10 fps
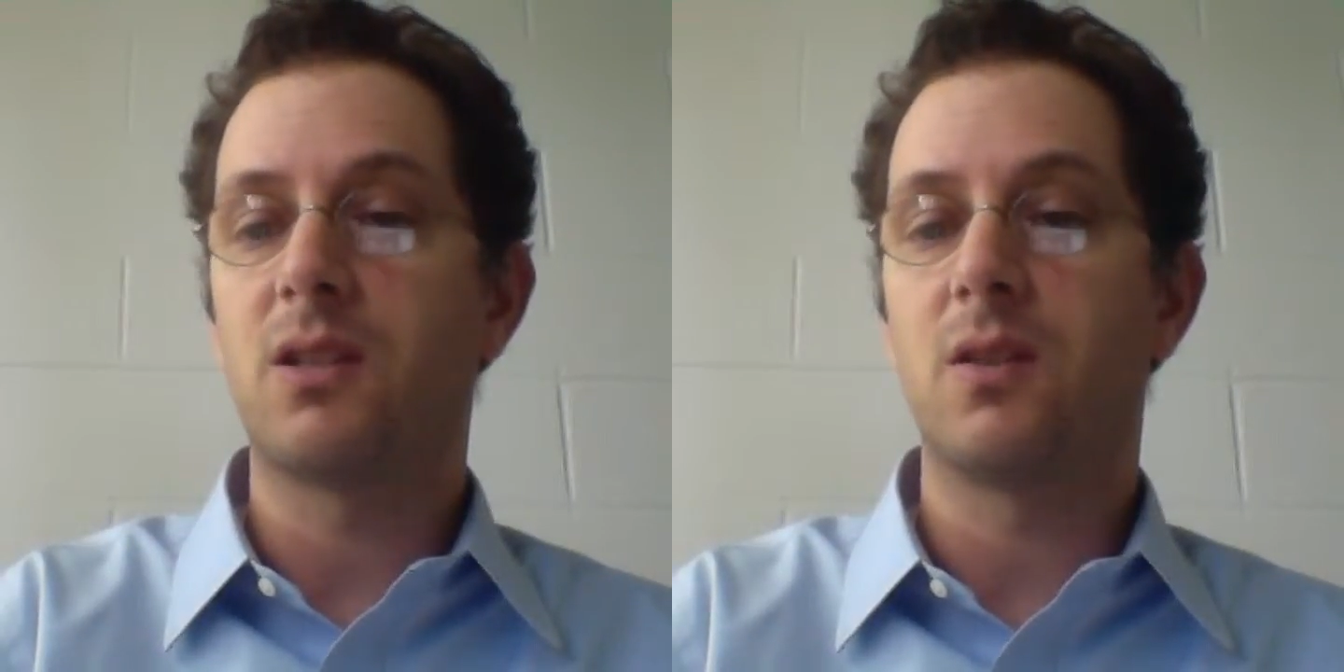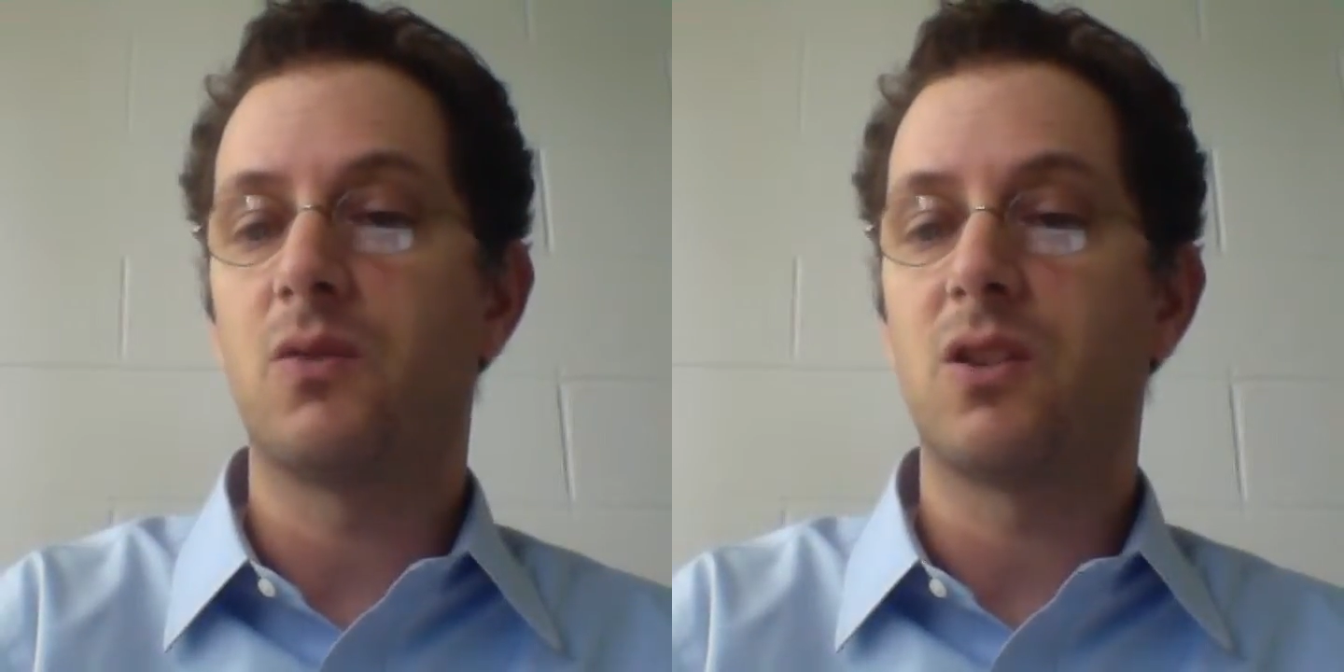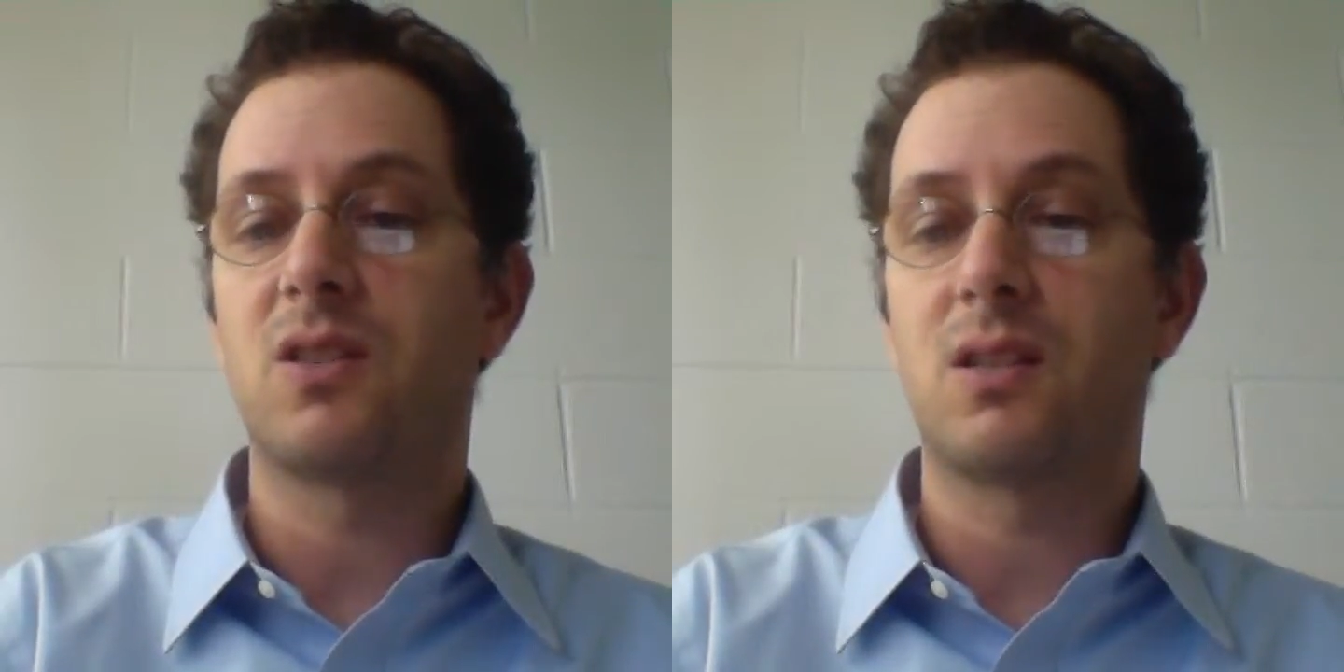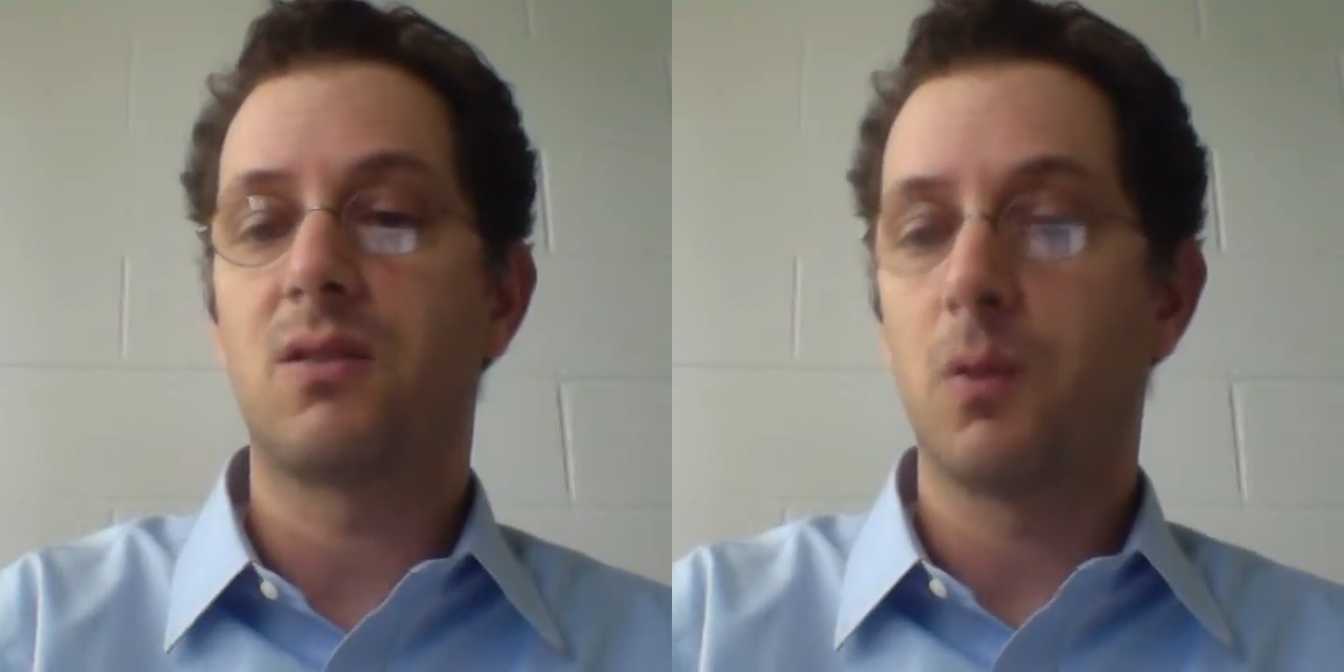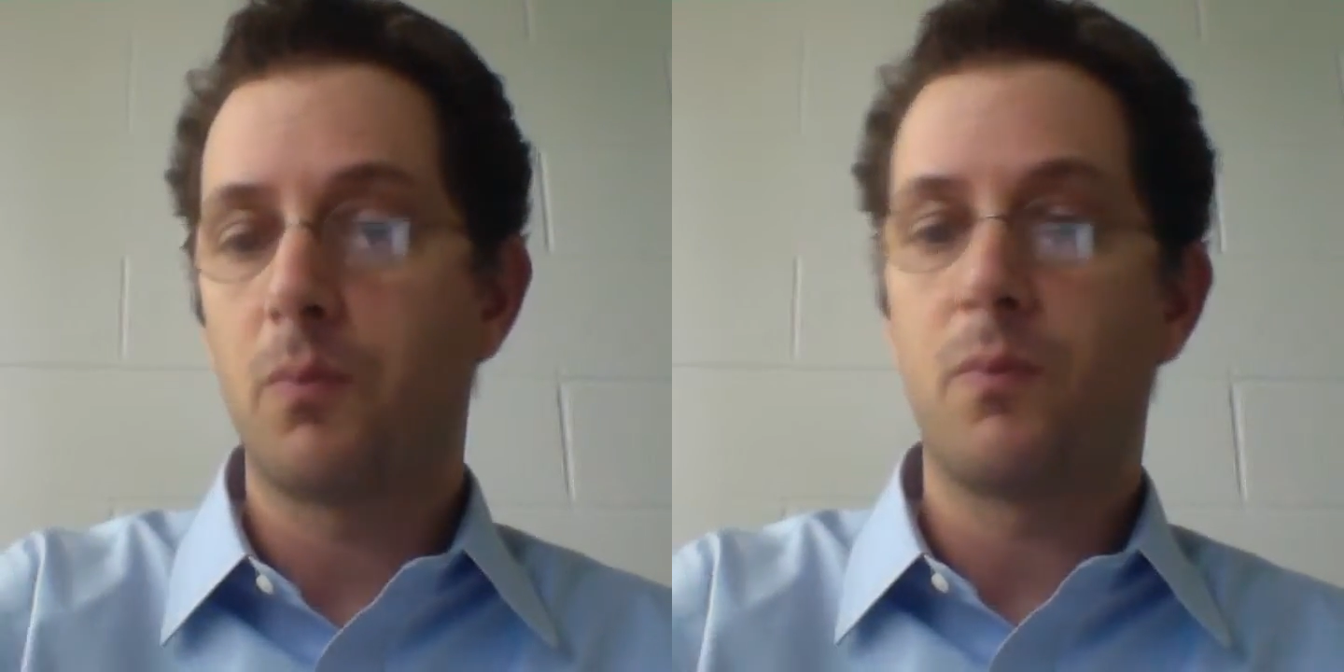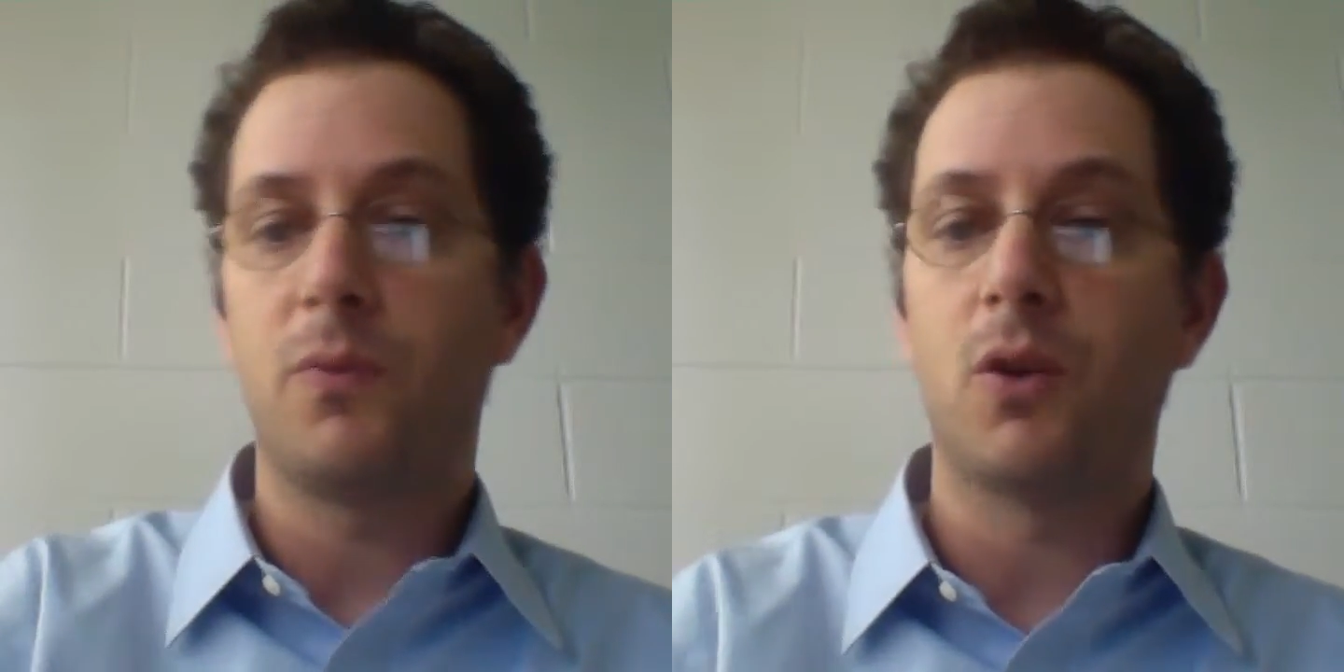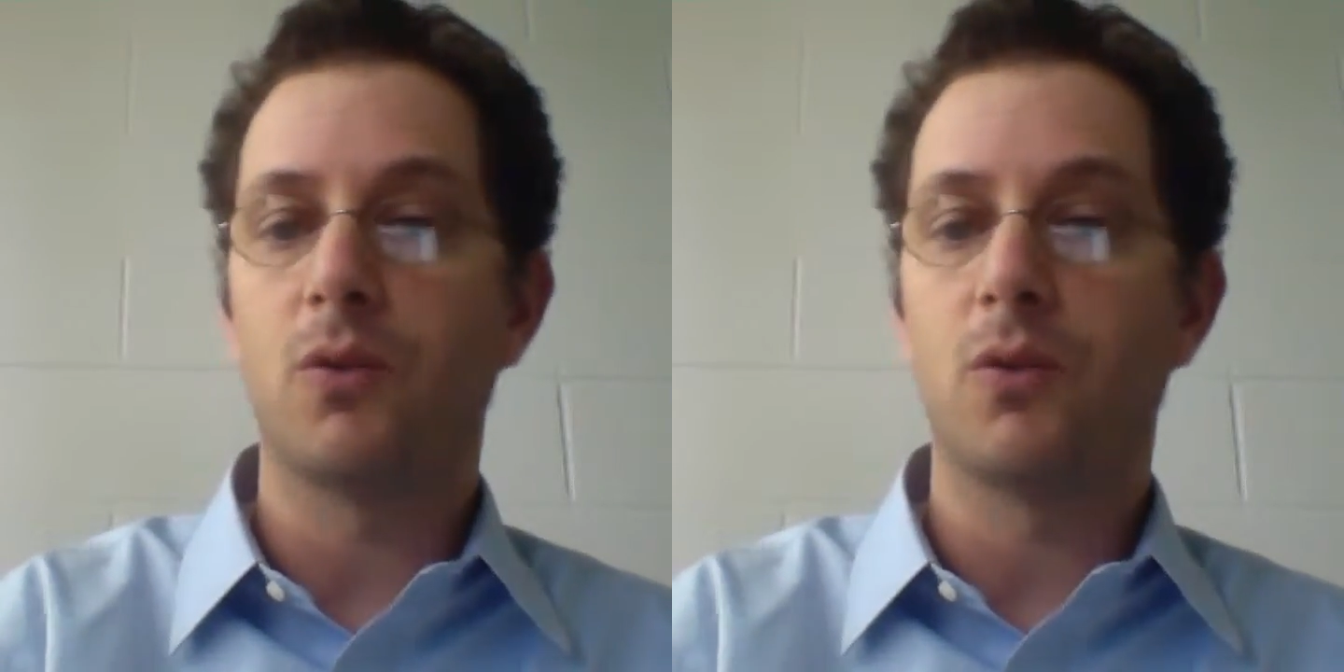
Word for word: expensive to